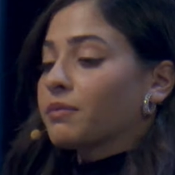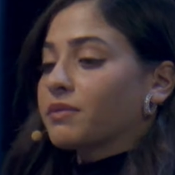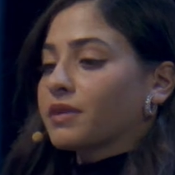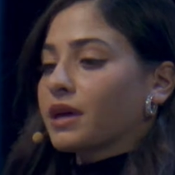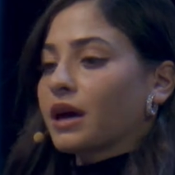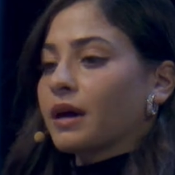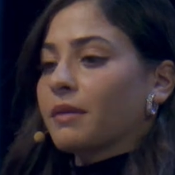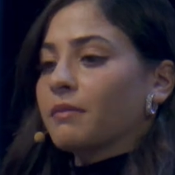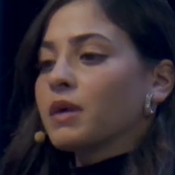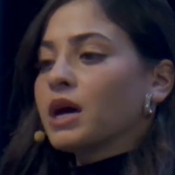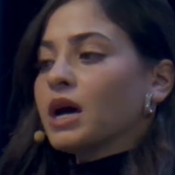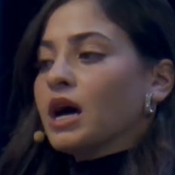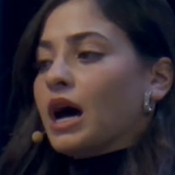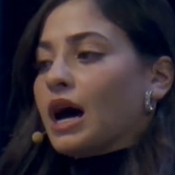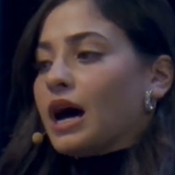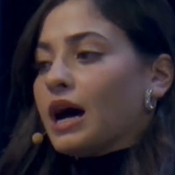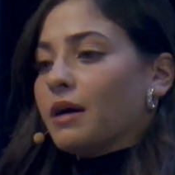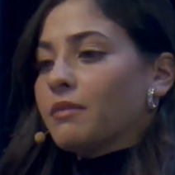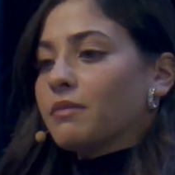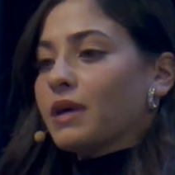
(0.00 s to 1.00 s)
them,
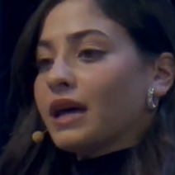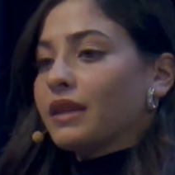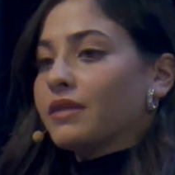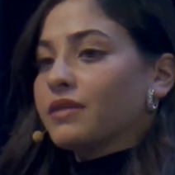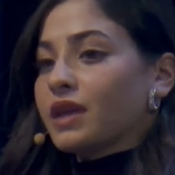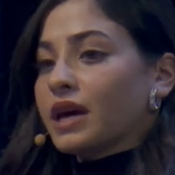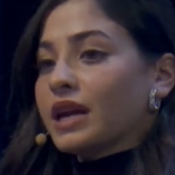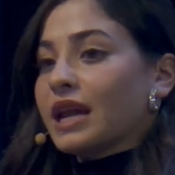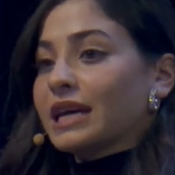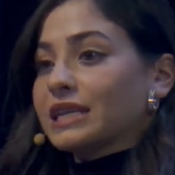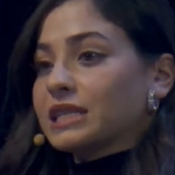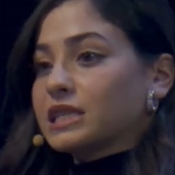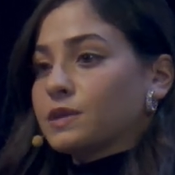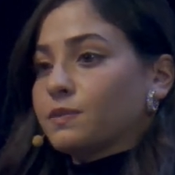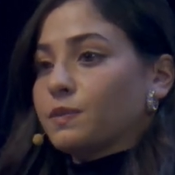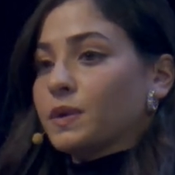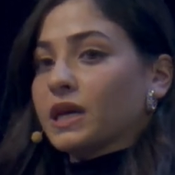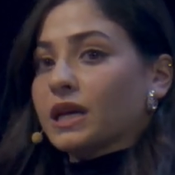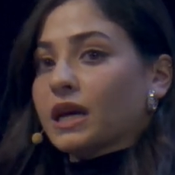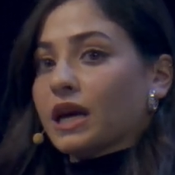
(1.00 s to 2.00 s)
and then I
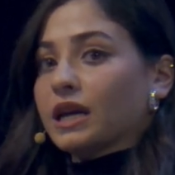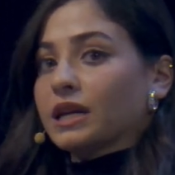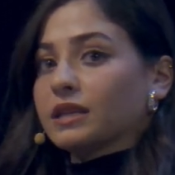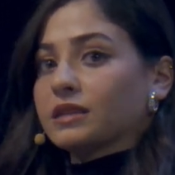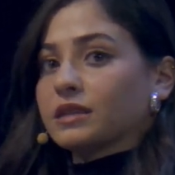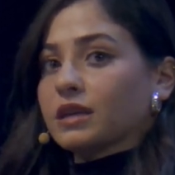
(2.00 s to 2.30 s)
speak at